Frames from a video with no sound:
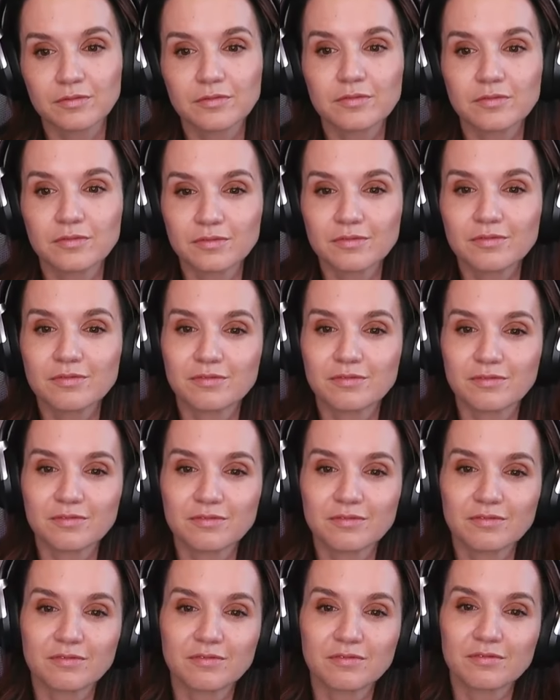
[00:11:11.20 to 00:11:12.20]

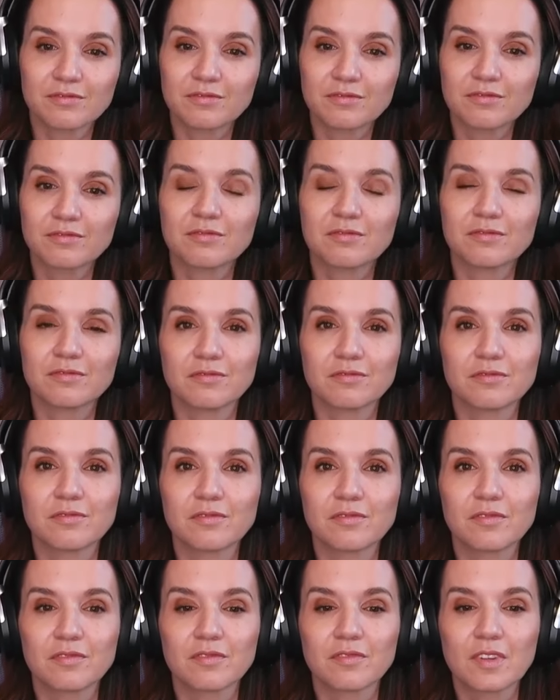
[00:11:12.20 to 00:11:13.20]

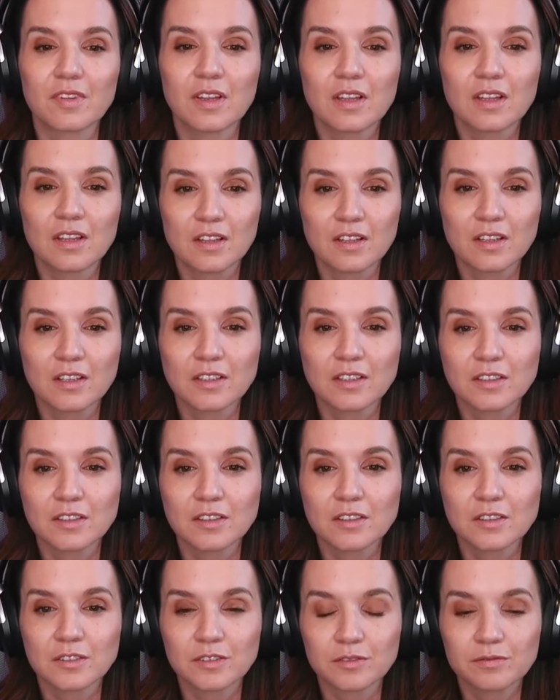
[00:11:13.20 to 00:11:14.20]

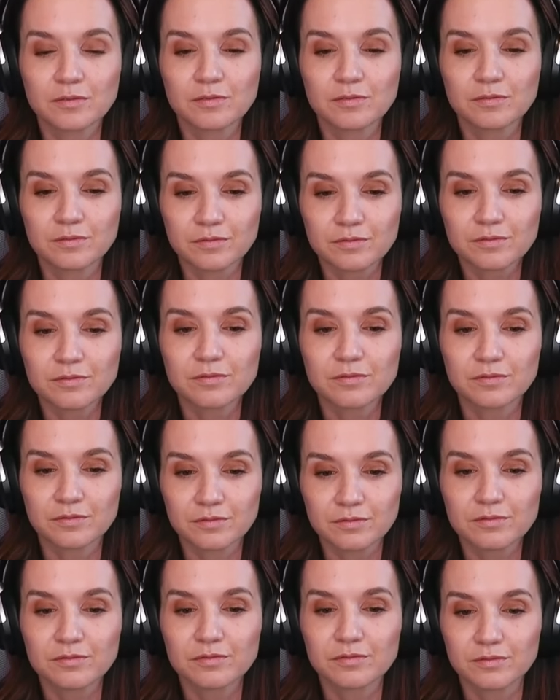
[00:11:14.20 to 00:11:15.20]

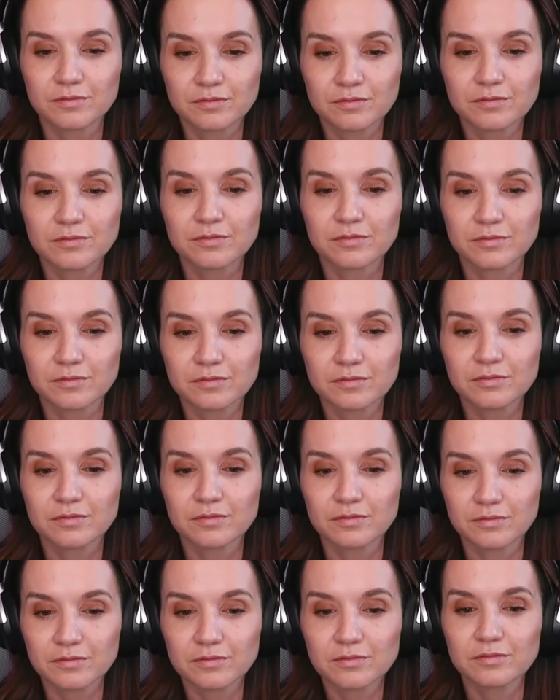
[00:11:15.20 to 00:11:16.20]

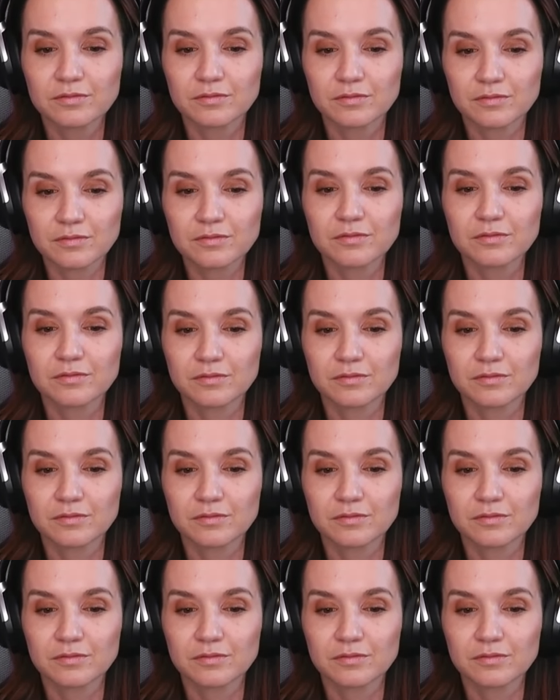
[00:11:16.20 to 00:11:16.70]
The person shown says nothing.